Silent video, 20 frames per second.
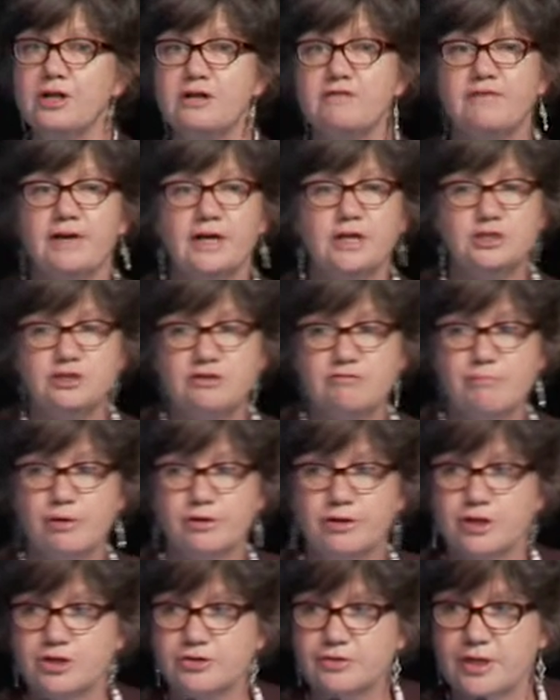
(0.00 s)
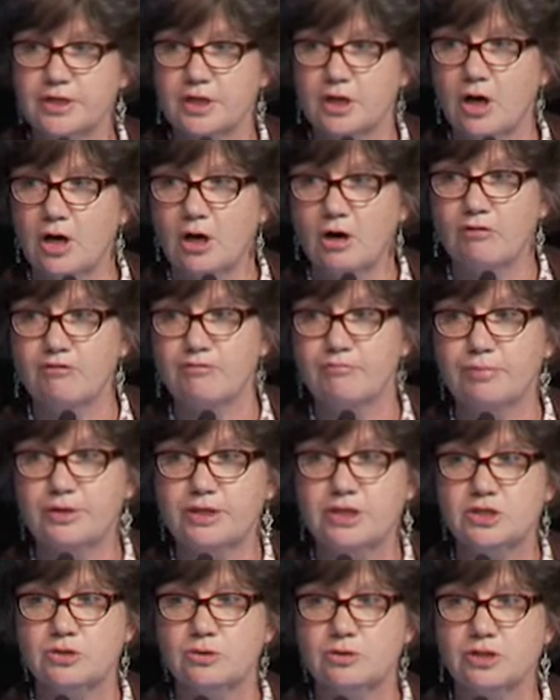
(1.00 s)
non-invasive monitoring
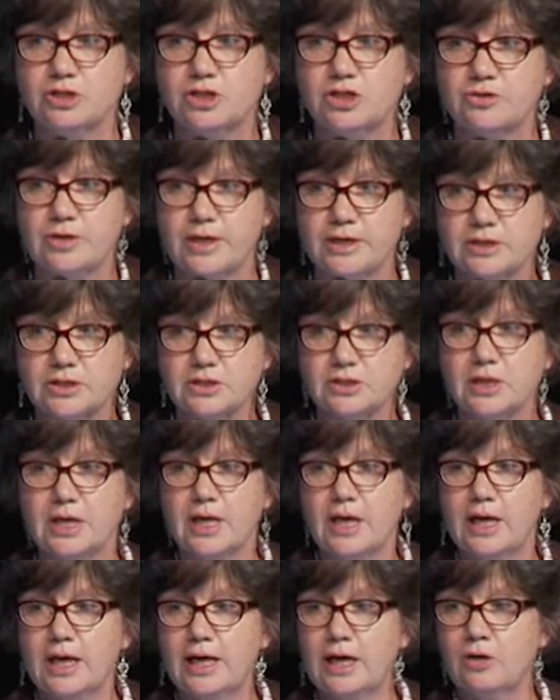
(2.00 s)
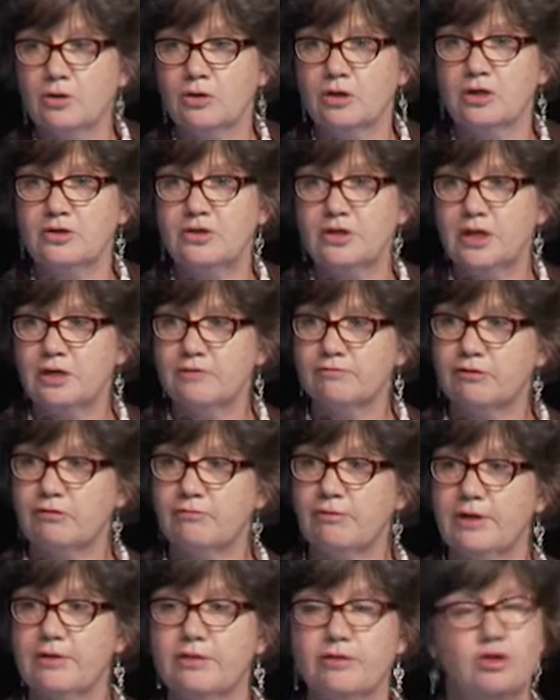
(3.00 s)
of pre-slaughter stress and looking at the
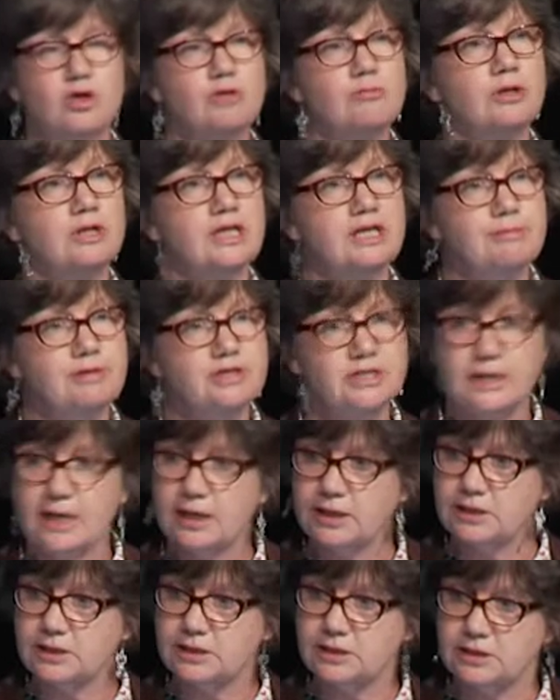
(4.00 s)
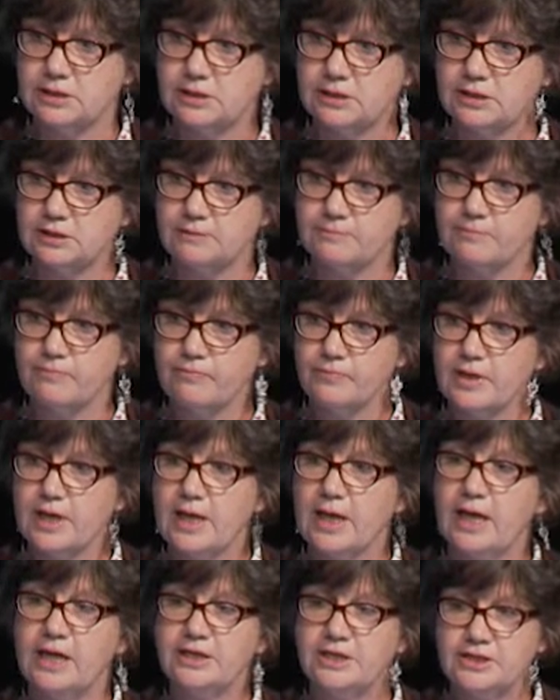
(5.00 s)
infrared thermal image analysis
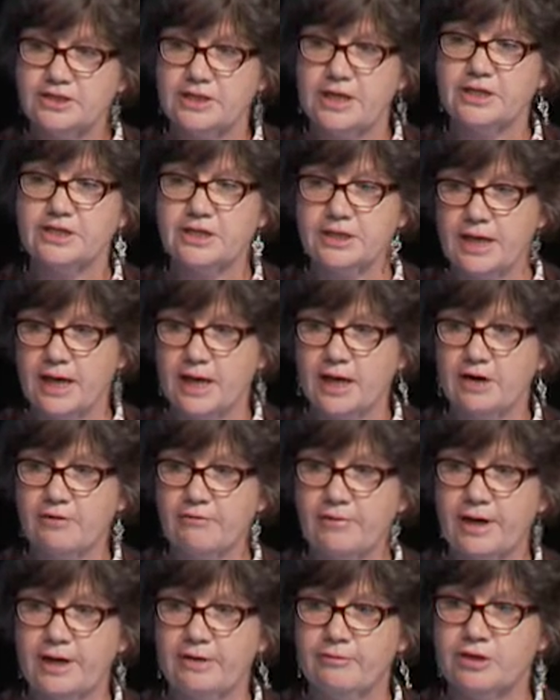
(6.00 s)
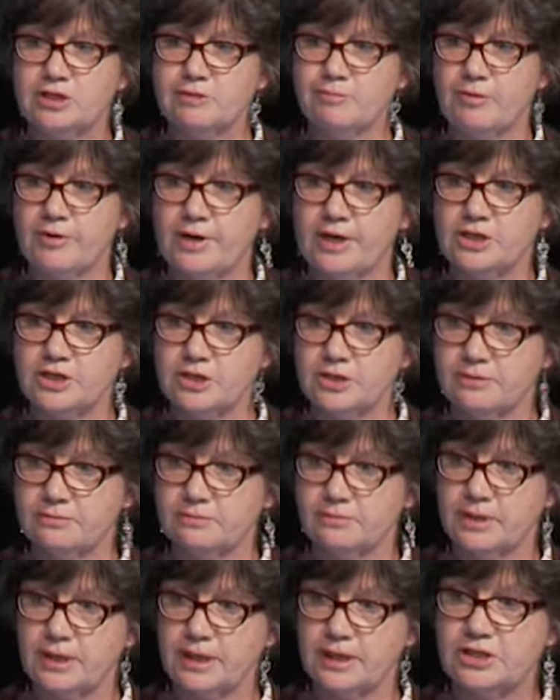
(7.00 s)
and detecting heart rate,
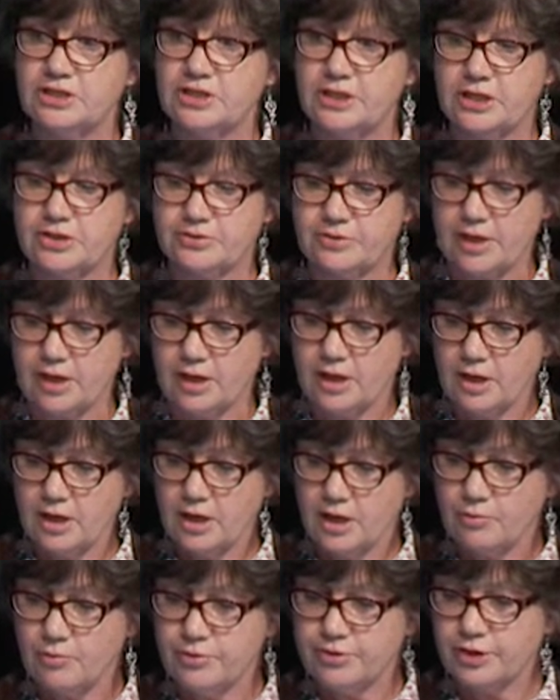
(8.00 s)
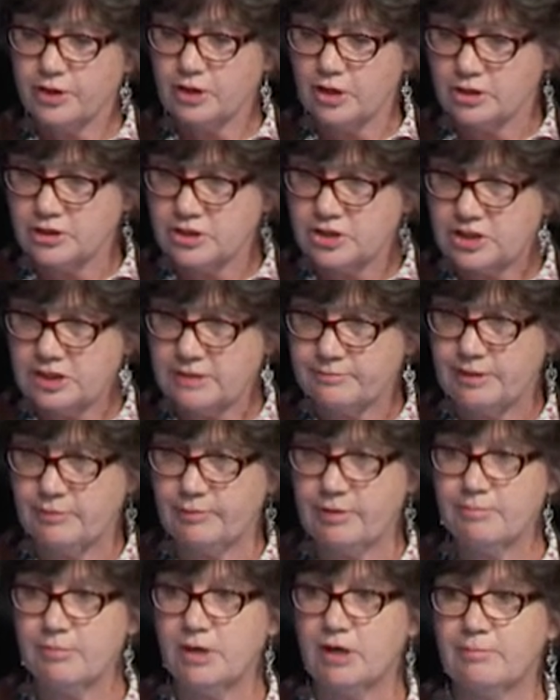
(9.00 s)
respiration, etc., with the
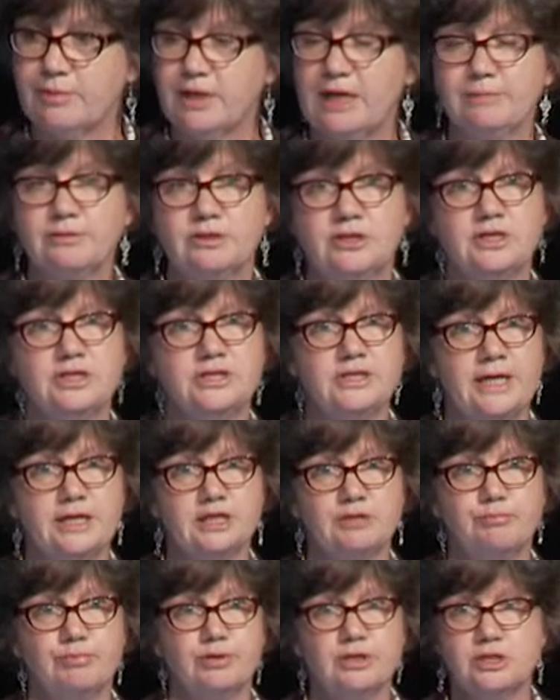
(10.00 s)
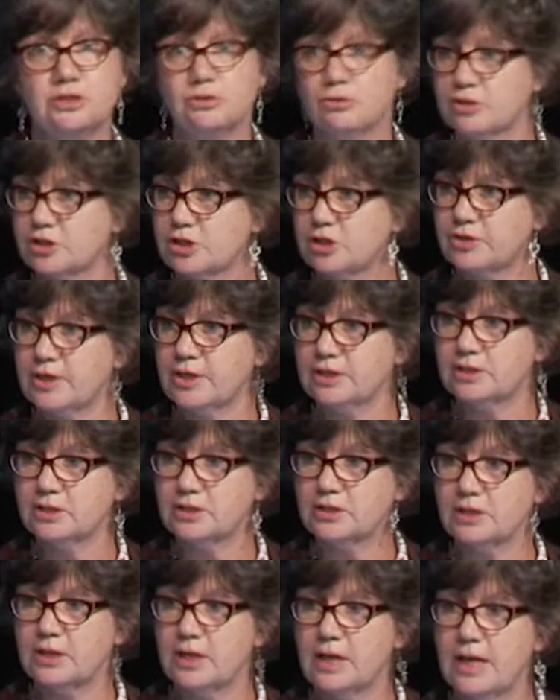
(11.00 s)
concept that we might be able to detect pre-slaughter
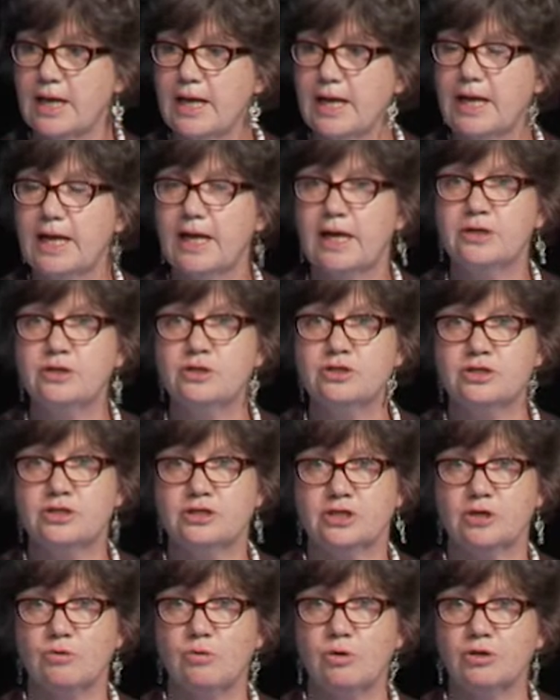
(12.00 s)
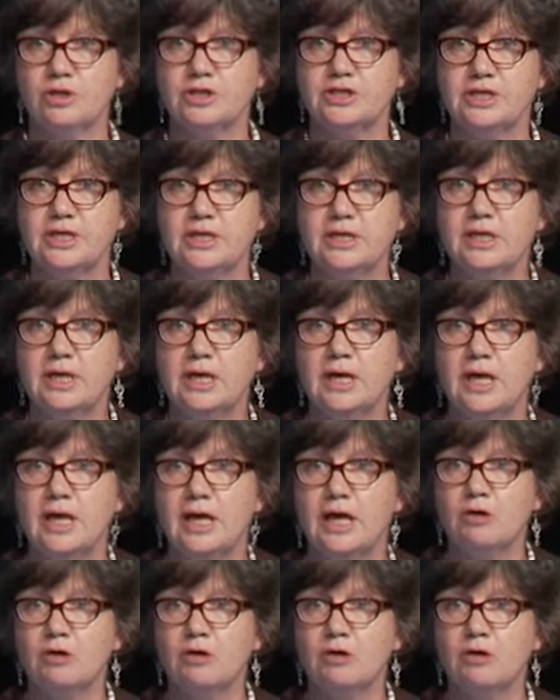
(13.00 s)
stress and use it as a quality